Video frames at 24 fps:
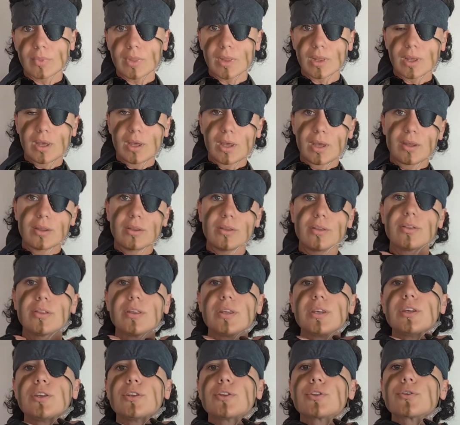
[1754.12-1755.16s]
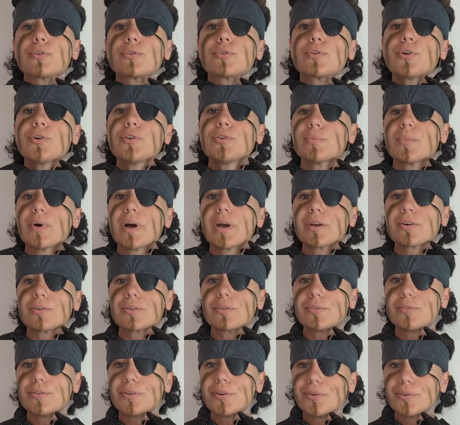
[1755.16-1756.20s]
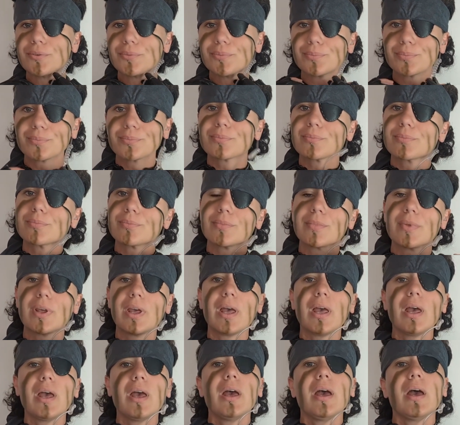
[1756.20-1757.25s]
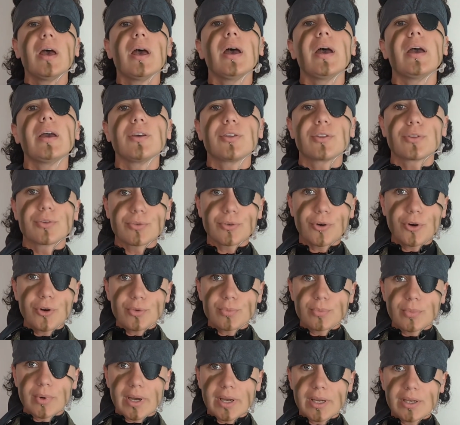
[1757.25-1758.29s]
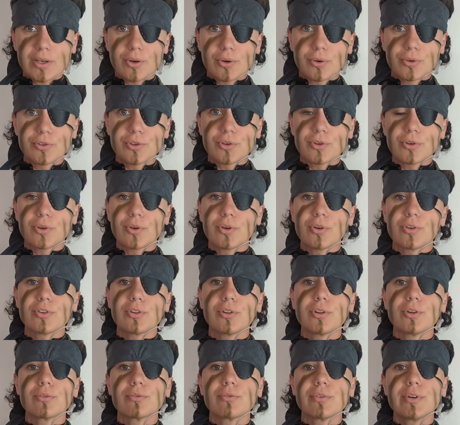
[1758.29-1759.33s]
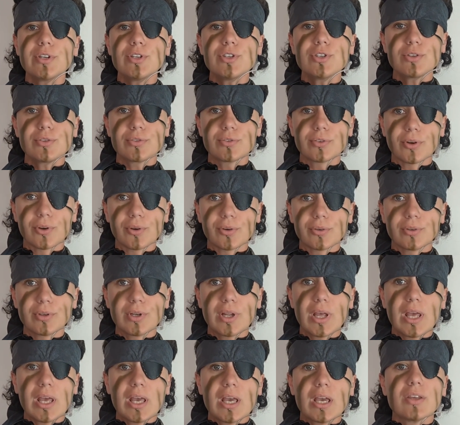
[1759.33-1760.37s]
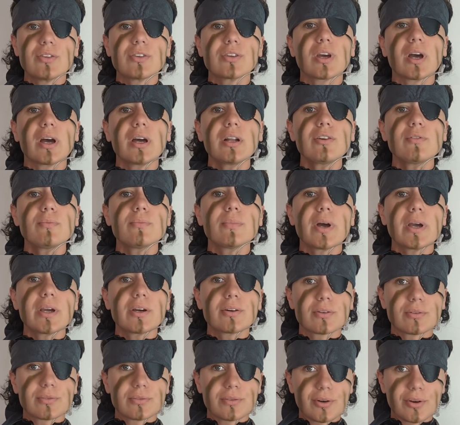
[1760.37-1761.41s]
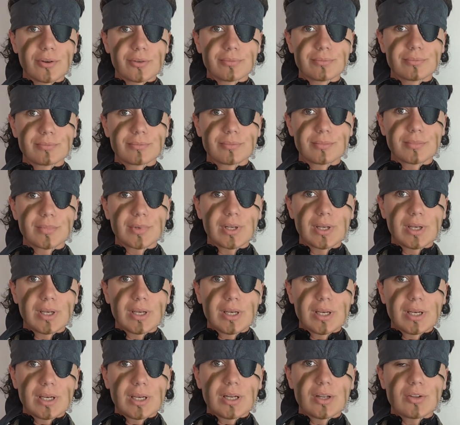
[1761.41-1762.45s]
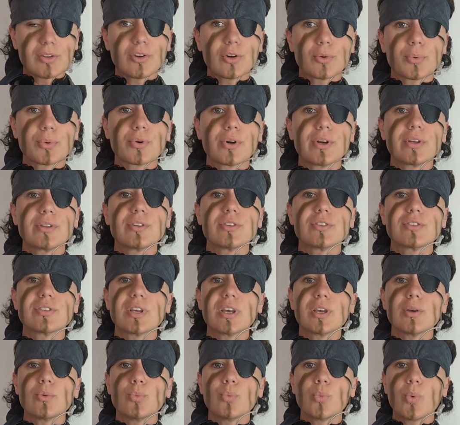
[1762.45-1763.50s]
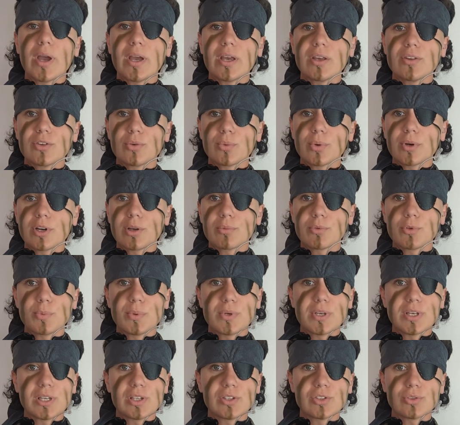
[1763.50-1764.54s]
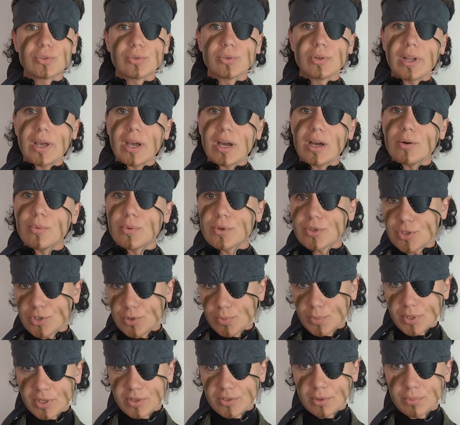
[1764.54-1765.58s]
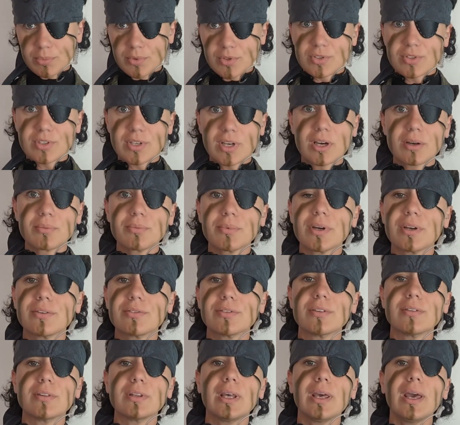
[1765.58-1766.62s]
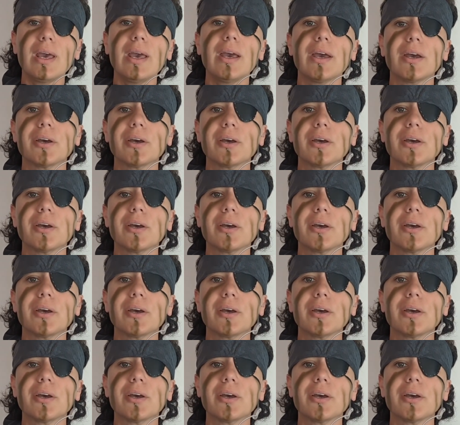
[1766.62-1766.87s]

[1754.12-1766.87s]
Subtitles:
The throat microphone. A throat mic, also known as laryngophone, is a kind of microphone. It doesn't operate the same way as the one I'm speaking to now, which picks up the sound waves in the air.